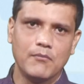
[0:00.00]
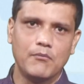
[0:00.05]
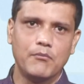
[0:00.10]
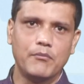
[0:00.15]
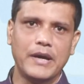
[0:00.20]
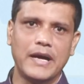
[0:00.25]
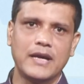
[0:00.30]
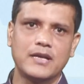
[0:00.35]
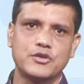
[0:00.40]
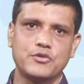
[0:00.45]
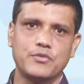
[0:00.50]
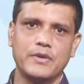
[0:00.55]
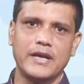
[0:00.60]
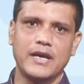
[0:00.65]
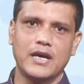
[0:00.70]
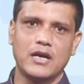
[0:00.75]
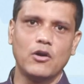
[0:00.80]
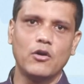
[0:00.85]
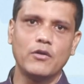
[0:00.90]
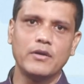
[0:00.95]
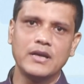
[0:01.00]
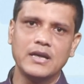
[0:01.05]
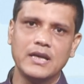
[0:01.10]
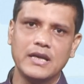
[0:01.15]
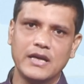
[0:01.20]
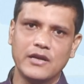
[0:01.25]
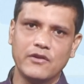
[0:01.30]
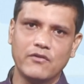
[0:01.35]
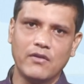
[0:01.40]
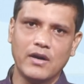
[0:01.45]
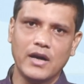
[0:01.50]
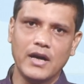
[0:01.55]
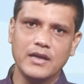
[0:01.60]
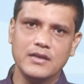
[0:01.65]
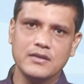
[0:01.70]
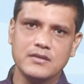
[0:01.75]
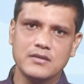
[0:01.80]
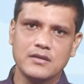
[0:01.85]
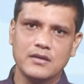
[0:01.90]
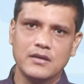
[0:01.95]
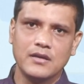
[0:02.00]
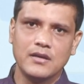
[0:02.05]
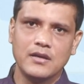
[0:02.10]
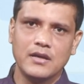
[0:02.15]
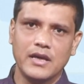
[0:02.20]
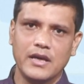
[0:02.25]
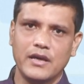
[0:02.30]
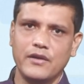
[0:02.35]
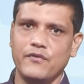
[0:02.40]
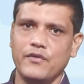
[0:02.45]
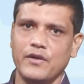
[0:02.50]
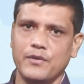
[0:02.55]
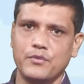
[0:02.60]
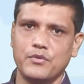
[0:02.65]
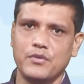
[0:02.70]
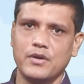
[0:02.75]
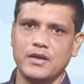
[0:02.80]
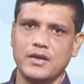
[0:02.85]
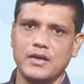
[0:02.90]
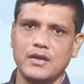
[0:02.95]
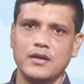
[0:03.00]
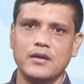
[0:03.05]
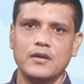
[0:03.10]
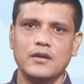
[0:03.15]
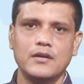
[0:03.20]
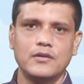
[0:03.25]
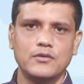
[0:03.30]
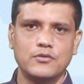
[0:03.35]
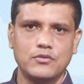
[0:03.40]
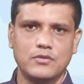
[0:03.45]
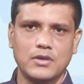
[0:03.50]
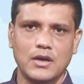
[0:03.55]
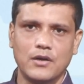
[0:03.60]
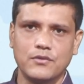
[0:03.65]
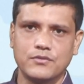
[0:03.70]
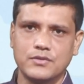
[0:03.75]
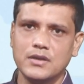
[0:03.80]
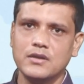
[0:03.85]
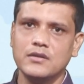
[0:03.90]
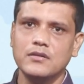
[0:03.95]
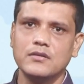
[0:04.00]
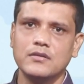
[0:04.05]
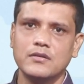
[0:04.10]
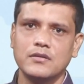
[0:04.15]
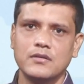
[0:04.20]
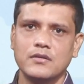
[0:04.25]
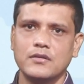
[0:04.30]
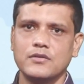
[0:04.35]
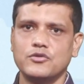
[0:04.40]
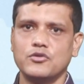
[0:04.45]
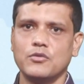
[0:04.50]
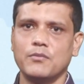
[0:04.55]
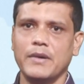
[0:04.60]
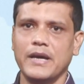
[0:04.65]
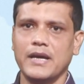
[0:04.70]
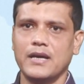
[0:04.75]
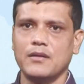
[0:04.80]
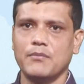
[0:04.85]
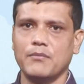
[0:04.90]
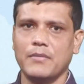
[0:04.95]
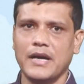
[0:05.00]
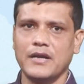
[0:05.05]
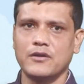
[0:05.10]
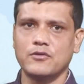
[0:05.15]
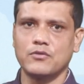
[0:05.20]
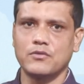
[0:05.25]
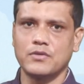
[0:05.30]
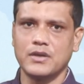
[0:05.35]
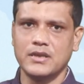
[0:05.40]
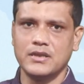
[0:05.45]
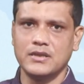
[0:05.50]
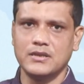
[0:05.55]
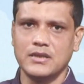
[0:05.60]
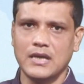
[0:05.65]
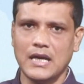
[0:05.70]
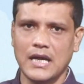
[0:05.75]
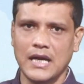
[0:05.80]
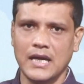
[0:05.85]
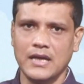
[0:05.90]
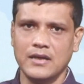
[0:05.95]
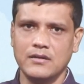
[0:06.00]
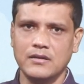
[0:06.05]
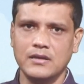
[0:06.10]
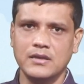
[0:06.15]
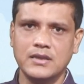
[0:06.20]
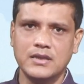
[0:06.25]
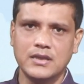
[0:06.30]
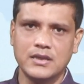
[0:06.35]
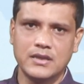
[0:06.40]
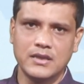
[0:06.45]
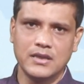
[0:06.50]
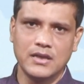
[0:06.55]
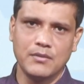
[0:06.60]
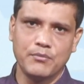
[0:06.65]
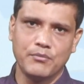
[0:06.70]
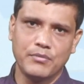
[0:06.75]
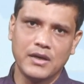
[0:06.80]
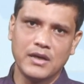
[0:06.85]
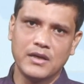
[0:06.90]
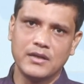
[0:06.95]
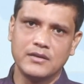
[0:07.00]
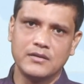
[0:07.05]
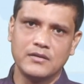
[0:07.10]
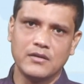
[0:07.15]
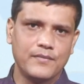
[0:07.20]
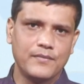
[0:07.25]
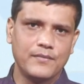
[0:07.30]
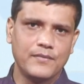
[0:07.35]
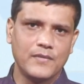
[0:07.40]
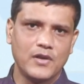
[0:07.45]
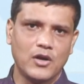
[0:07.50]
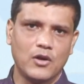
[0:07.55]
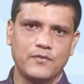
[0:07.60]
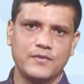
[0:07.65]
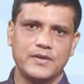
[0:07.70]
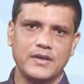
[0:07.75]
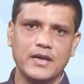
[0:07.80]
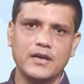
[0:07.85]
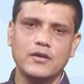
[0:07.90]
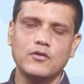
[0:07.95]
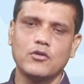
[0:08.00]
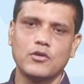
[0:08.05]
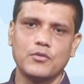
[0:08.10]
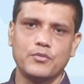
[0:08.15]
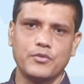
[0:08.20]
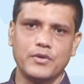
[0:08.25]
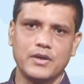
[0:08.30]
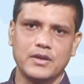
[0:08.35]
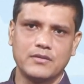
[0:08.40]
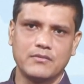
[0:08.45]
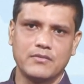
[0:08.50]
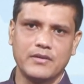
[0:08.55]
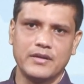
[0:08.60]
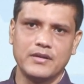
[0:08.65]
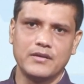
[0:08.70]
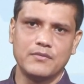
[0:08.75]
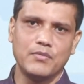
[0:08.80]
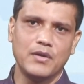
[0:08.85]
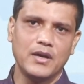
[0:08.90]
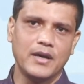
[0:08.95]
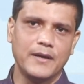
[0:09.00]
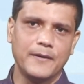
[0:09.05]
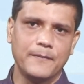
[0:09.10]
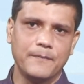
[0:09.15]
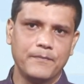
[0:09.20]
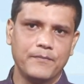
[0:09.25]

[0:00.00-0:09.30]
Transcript: Banks were accordingly advised in February 2000 to make microcredit an integral part of their corporate credit plan.